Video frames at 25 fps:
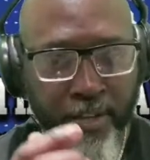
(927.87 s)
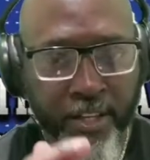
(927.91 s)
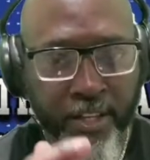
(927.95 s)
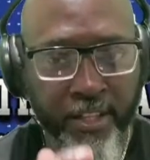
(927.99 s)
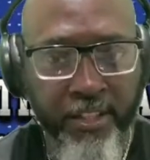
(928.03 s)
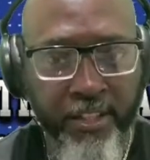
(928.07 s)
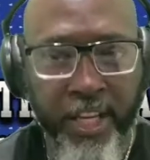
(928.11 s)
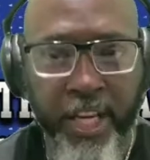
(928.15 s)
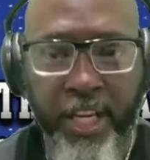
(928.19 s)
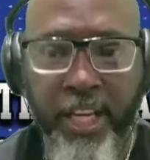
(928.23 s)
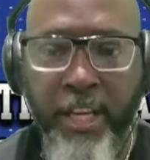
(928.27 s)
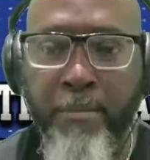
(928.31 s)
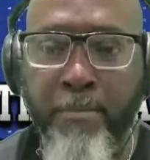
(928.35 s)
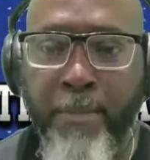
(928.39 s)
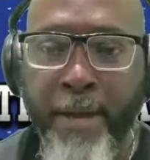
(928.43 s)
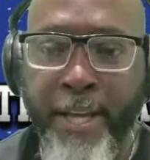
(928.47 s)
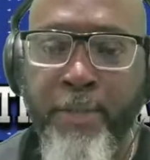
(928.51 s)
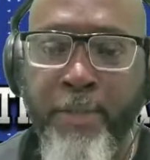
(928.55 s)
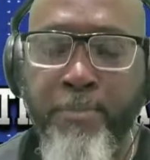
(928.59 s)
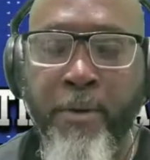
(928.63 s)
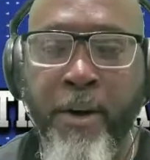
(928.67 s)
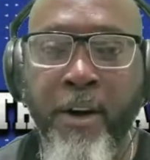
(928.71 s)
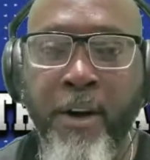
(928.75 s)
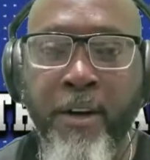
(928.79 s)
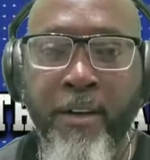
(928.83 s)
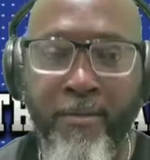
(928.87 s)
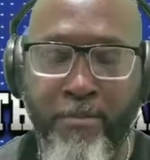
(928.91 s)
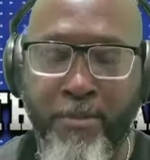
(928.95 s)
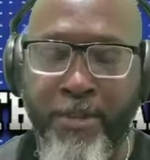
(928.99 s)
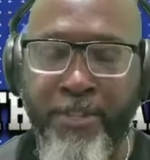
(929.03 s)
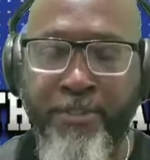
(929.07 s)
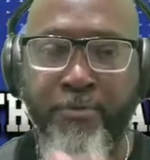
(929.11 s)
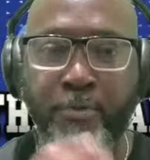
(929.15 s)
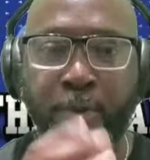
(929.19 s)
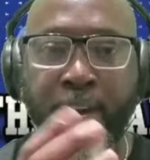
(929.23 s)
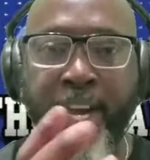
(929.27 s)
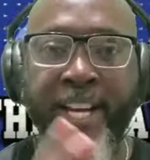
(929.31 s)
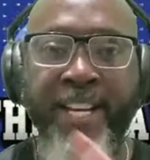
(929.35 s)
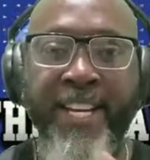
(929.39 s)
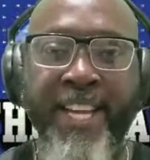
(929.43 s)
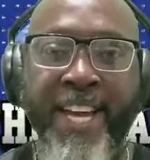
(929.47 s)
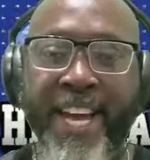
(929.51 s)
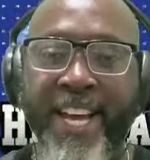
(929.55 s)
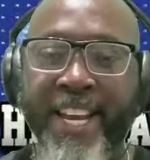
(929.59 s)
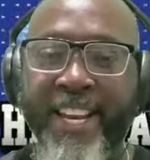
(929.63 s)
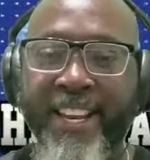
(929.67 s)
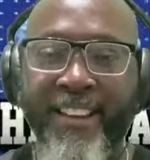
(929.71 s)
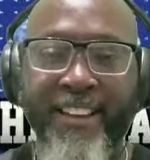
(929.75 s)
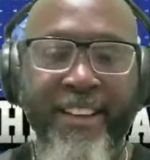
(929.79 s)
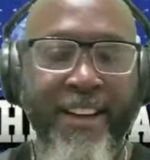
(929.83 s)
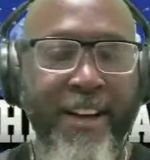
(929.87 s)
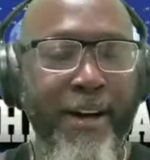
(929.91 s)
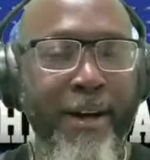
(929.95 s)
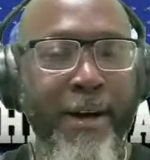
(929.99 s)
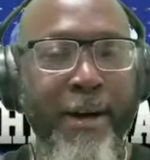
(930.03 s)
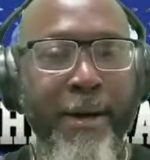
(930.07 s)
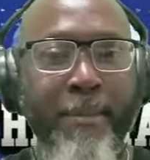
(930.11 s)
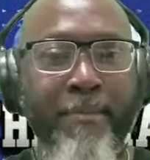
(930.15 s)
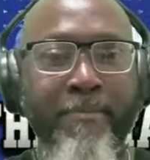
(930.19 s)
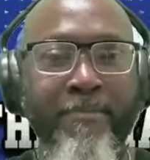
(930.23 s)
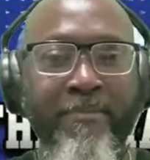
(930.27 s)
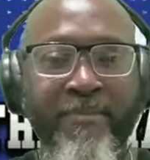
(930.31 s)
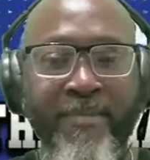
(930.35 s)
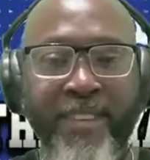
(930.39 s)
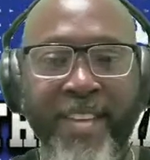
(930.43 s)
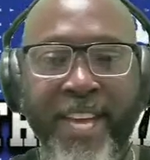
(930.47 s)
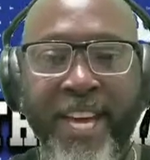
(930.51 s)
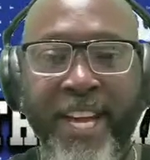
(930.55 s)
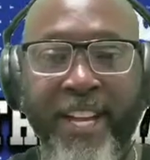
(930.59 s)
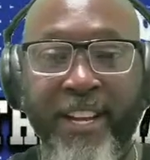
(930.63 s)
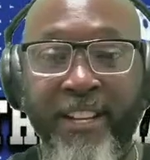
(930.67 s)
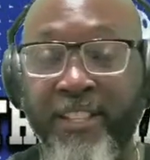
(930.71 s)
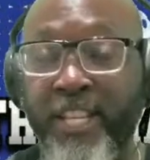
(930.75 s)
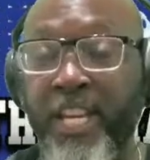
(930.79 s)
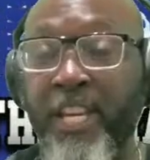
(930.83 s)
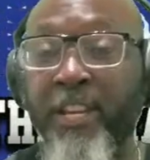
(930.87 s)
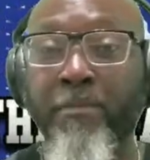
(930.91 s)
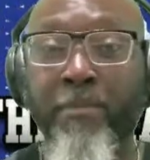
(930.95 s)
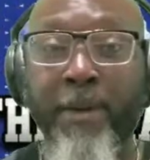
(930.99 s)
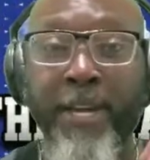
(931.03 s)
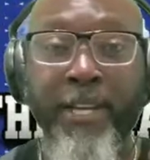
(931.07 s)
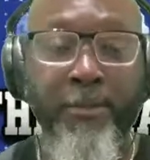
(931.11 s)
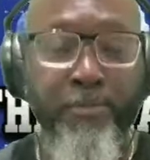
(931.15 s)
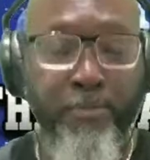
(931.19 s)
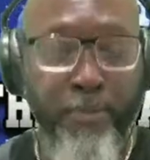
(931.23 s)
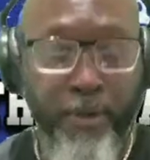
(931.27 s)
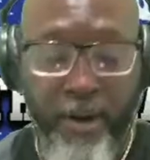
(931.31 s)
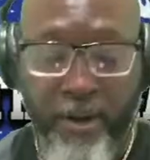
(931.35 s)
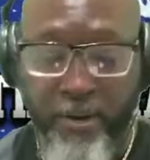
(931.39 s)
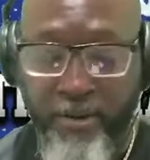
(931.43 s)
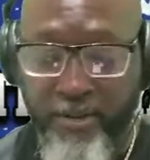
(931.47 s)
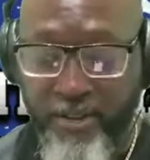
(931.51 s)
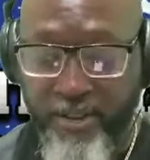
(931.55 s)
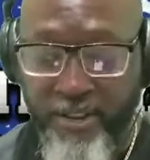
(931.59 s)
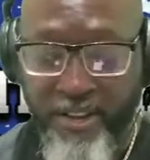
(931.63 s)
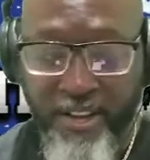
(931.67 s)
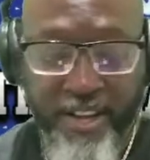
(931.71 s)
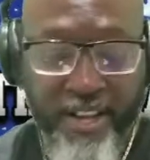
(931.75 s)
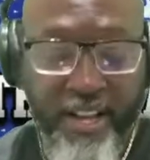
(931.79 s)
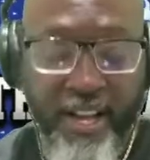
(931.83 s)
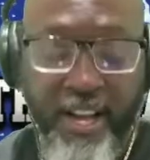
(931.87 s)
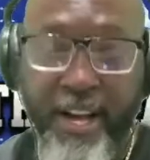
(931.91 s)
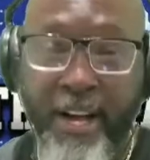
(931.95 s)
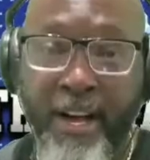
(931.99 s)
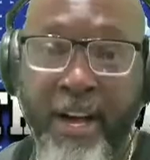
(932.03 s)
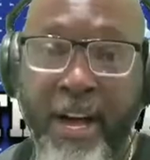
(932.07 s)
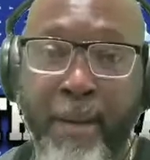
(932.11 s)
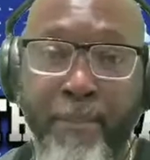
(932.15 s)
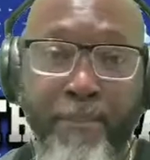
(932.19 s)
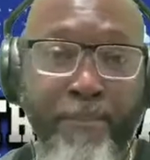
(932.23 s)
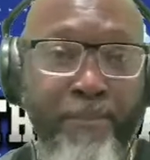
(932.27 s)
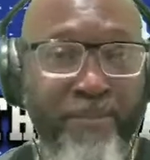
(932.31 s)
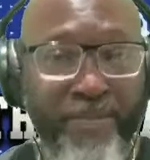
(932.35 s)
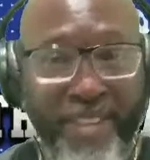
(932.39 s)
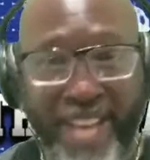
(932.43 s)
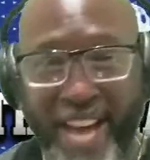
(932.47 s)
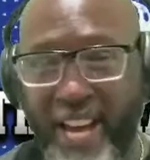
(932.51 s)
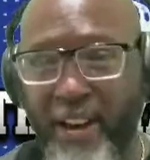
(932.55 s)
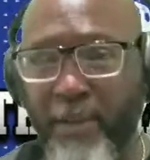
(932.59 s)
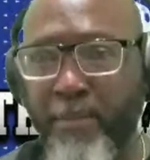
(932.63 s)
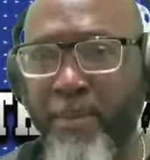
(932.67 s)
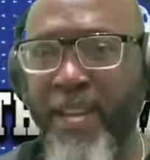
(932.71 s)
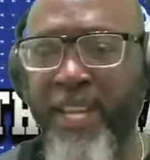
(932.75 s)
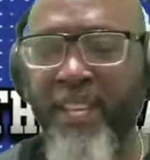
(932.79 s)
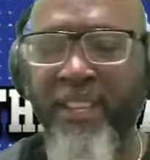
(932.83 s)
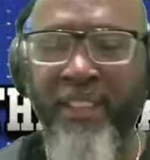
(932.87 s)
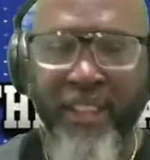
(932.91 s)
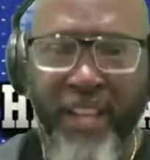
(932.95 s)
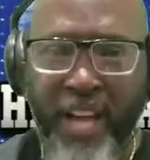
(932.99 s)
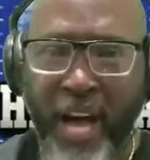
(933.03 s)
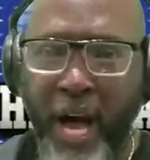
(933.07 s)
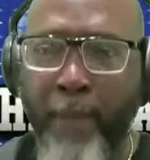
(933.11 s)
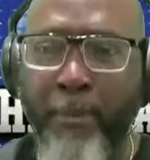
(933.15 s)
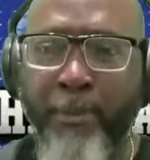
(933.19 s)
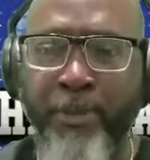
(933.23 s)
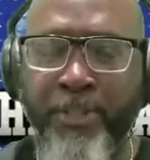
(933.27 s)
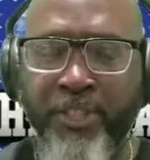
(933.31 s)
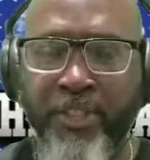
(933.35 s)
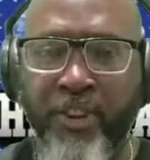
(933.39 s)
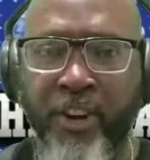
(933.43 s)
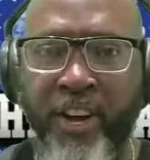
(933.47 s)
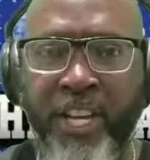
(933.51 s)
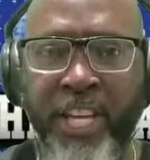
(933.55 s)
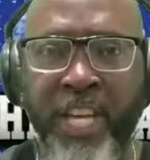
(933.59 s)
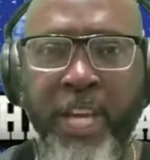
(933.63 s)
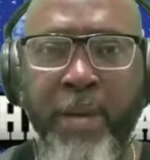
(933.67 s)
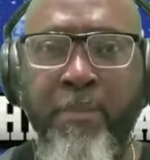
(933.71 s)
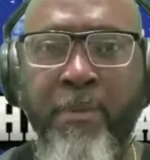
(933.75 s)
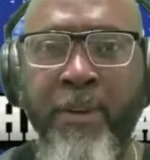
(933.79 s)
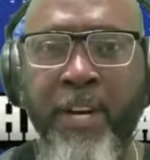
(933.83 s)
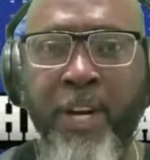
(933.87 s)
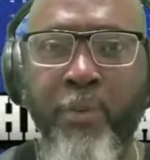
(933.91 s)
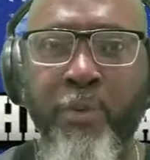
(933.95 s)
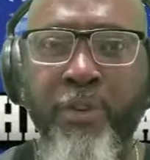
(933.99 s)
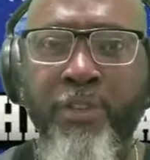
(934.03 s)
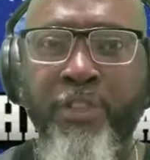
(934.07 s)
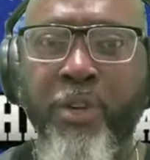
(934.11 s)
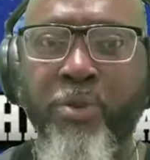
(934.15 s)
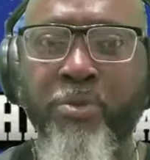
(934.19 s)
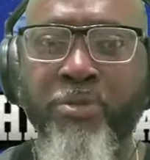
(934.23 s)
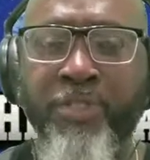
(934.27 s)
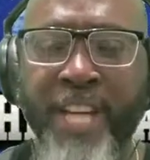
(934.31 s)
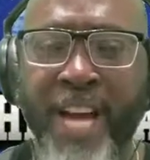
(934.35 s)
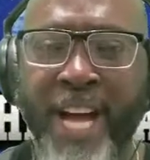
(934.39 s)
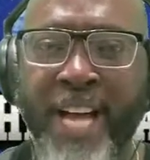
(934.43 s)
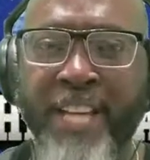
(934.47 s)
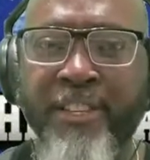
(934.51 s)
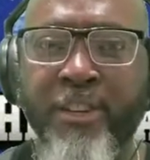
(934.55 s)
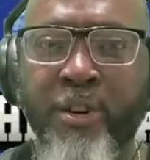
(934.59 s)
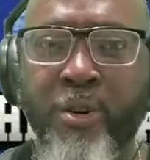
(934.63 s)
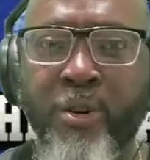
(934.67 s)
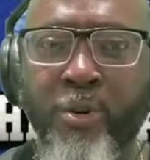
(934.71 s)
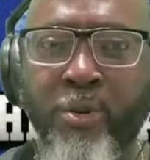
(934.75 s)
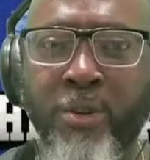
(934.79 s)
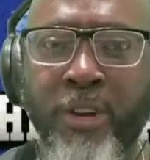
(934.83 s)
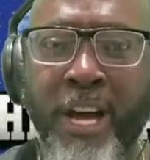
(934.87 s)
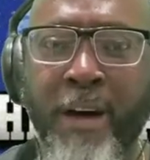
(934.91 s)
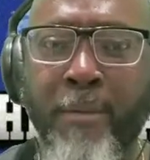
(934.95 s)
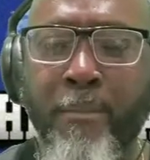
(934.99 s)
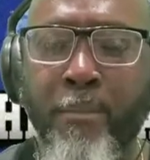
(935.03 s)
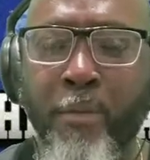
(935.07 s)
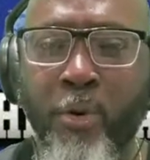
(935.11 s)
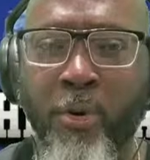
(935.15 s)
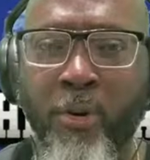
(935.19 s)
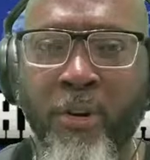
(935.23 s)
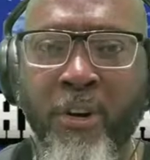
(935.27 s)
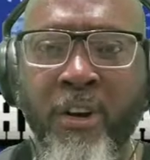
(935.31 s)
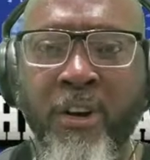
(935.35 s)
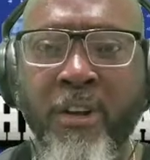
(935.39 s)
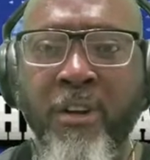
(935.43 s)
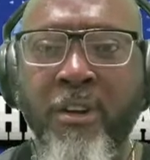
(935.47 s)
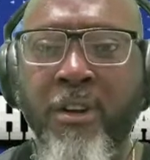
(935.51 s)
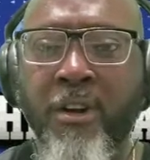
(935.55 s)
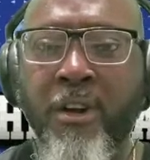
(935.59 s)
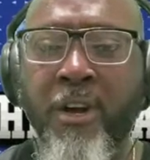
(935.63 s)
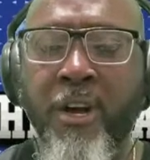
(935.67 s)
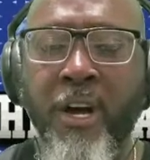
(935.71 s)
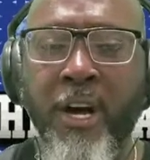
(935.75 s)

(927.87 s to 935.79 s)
Kentucky baseball. Misread that. Uh, yeah, Kentucky baseball. Uh, I've kind of been. I'm gonna start keeping up with those guys a whole lot more.